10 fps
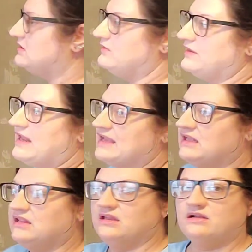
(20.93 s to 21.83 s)
so that I
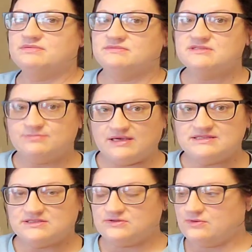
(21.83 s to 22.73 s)
can clear up some
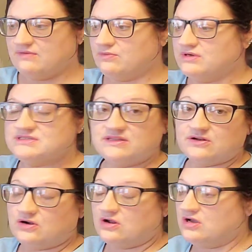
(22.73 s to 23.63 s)
space through everywhere in
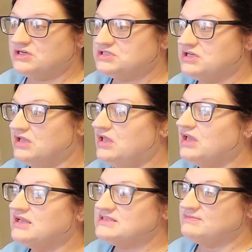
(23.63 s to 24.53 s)
the garage,
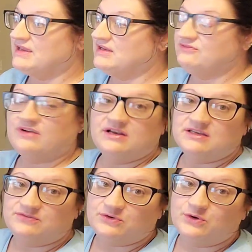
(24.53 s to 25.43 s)
because it's making it very
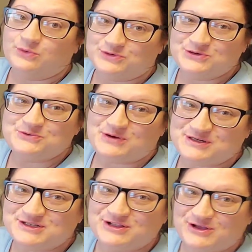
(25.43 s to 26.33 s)
difficult to
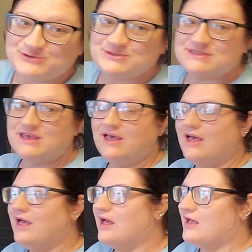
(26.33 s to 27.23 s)
wash clothes.
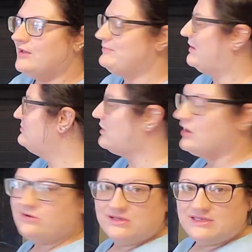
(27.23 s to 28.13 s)
I'm
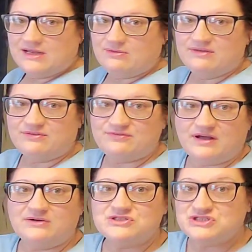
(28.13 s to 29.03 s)
not going to decorate for
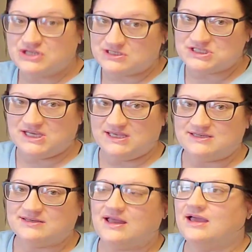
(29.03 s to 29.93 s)
fall just
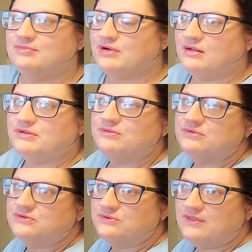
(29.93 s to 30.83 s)
yet. I probably
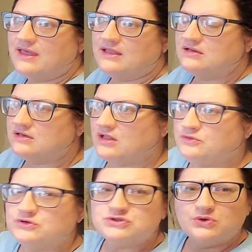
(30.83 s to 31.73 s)
will do that in
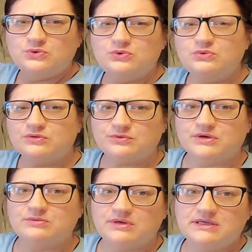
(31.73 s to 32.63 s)
another 2 or
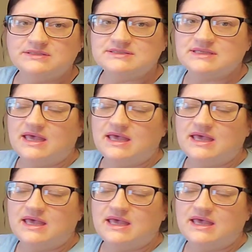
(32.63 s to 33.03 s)
3 weeks.